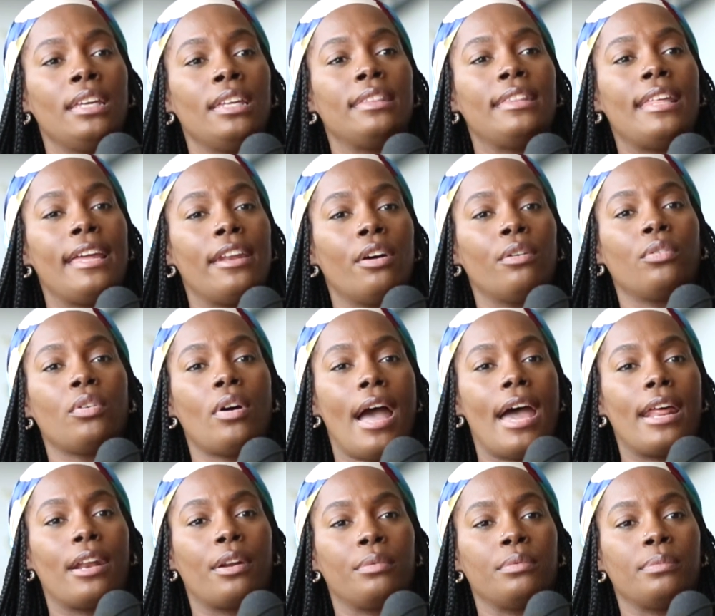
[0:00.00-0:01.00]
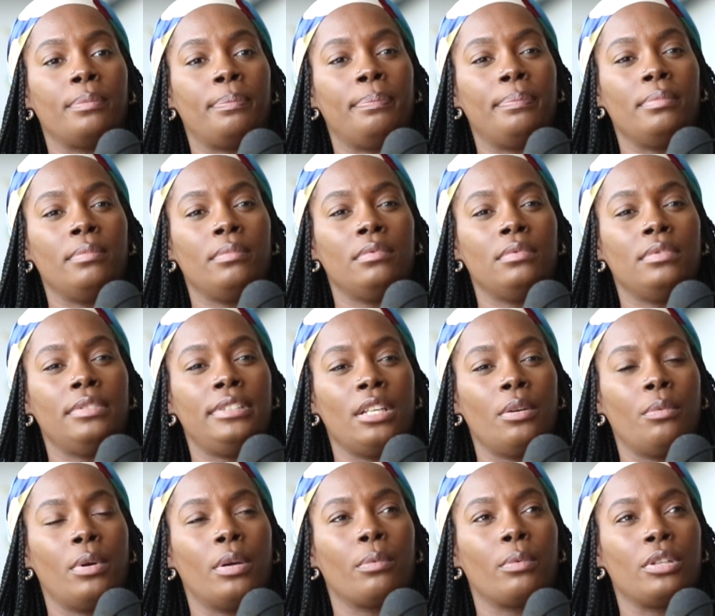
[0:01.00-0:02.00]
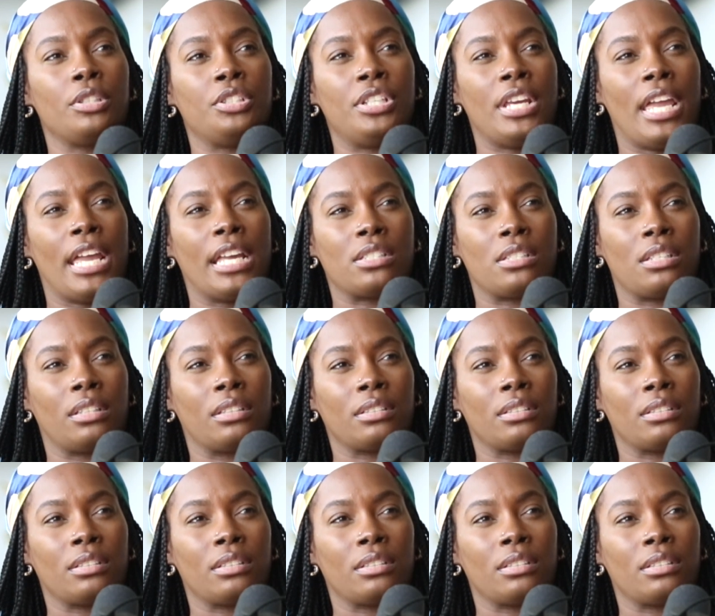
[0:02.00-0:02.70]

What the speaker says: they don't know how to deal with rejection.